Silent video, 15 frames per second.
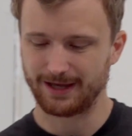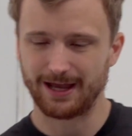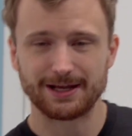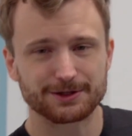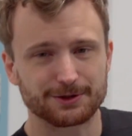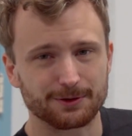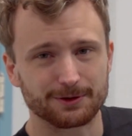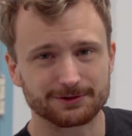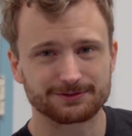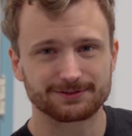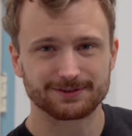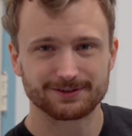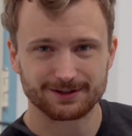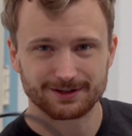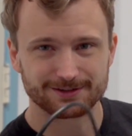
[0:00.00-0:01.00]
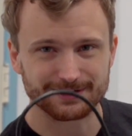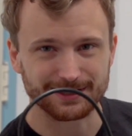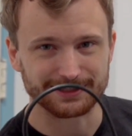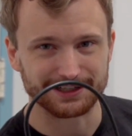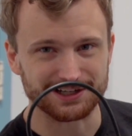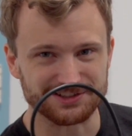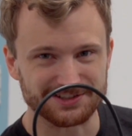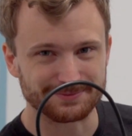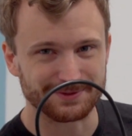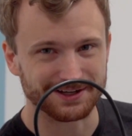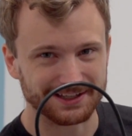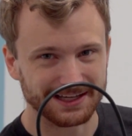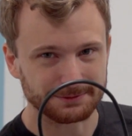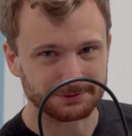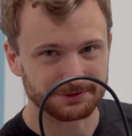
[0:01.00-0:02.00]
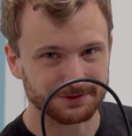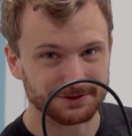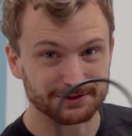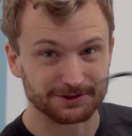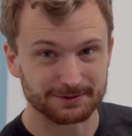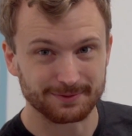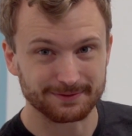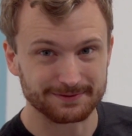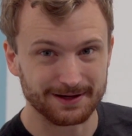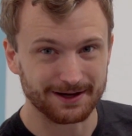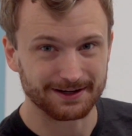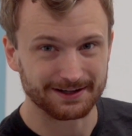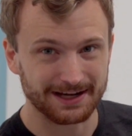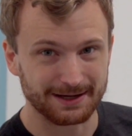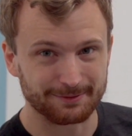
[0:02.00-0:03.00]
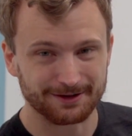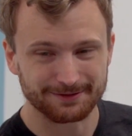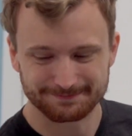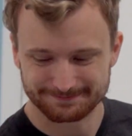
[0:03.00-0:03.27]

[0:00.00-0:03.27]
And of course, tiny H D M I cable to run to your uh, camera.